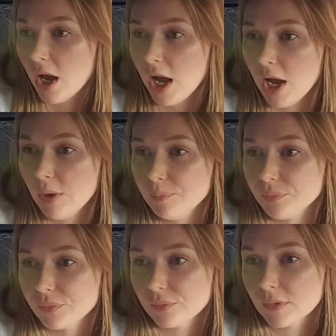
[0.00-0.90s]

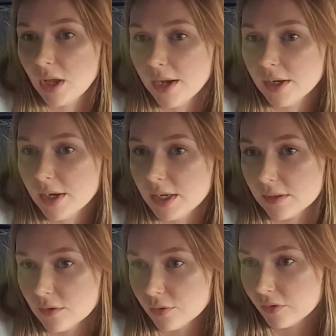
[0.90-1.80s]
I
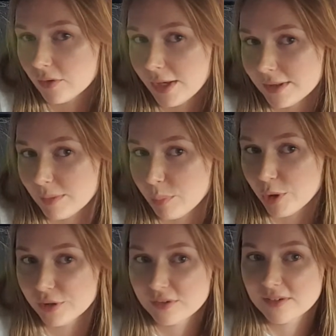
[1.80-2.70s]
get those, like the
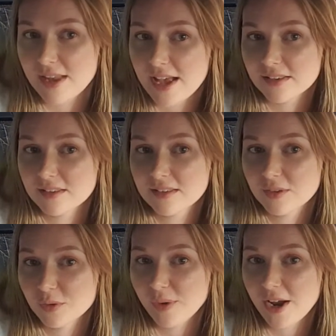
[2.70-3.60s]
bird's nests
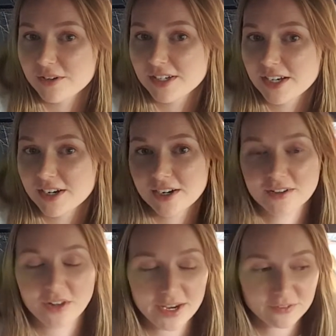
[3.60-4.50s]
around here,
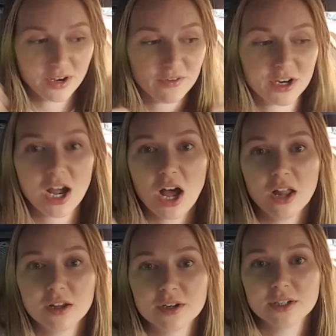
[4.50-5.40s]
like if I have a
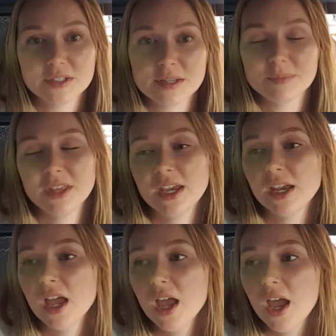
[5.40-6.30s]
collar or something,